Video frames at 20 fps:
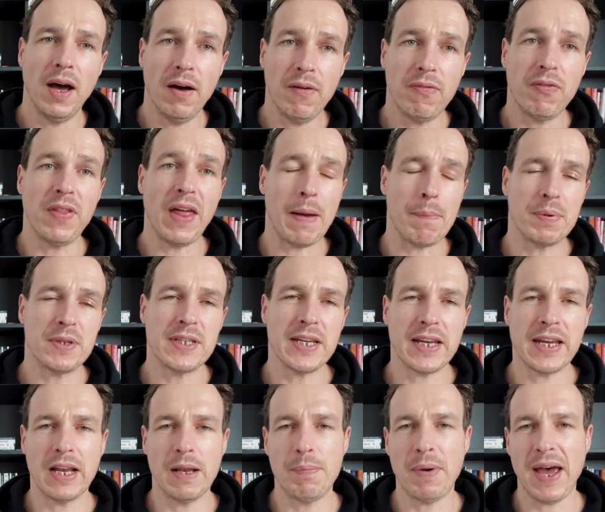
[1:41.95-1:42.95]
for that
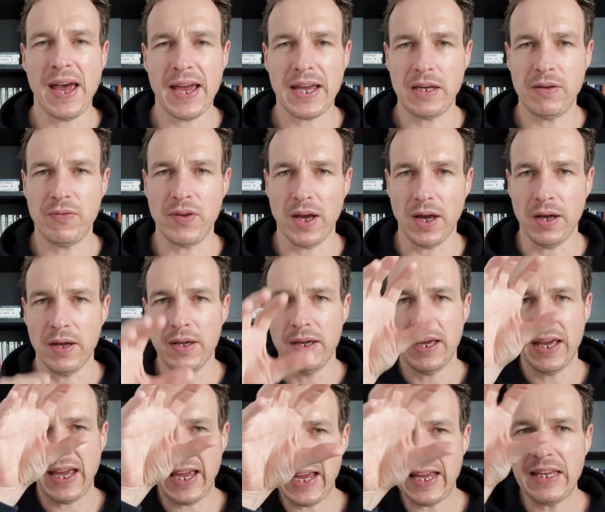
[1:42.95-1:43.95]
particular behaviour
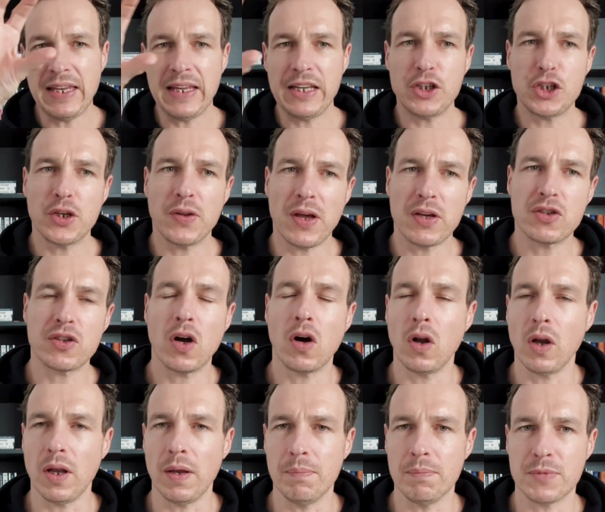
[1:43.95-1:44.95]
in each of those
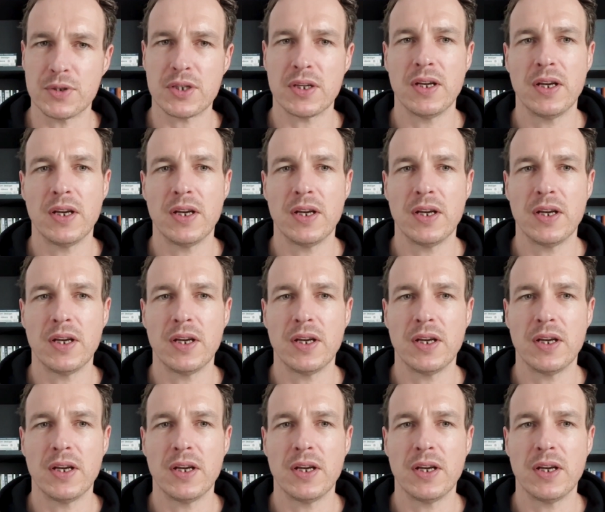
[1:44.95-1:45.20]
columns.